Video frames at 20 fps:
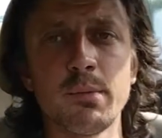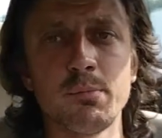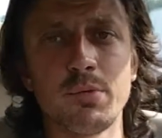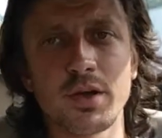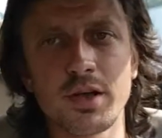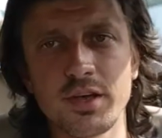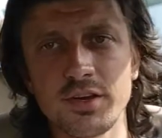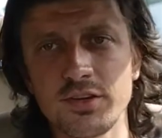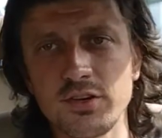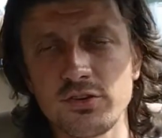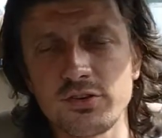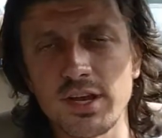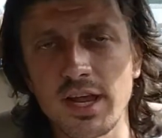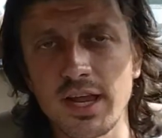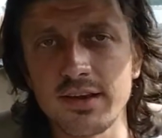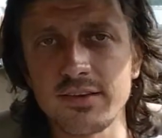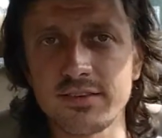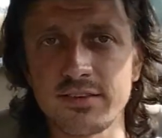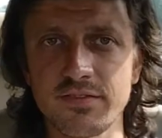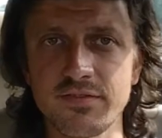but could you
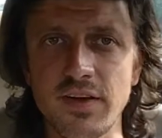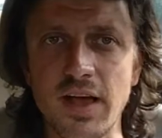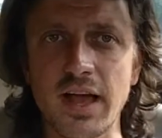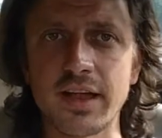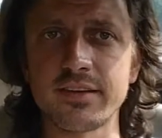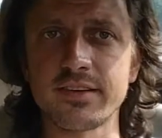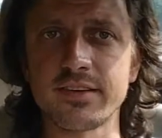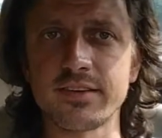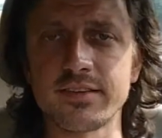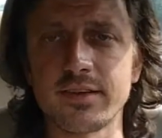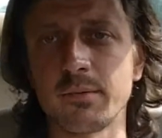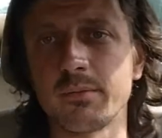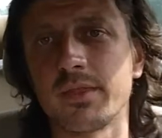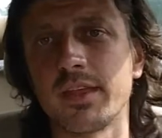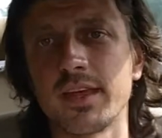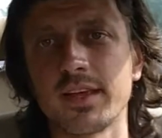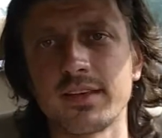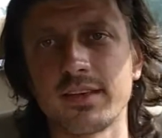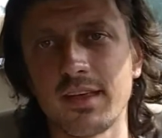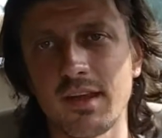change the font to
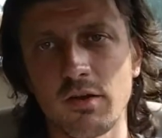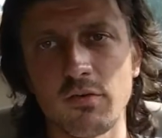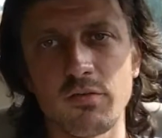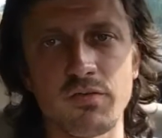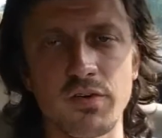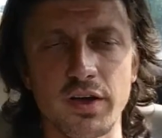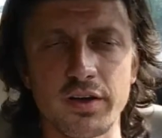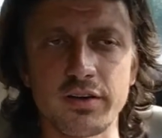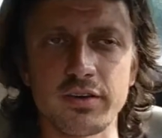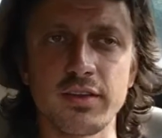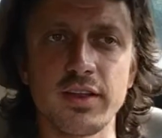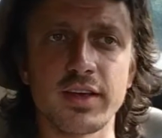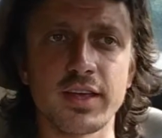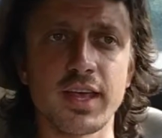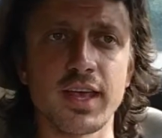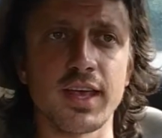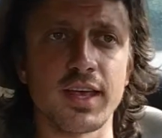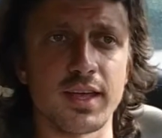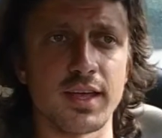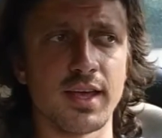something, you know, funner
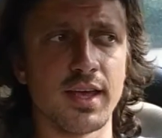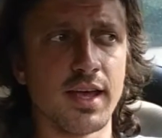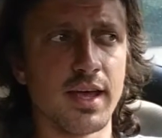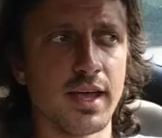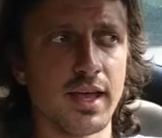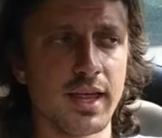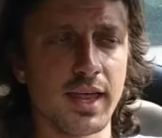looking,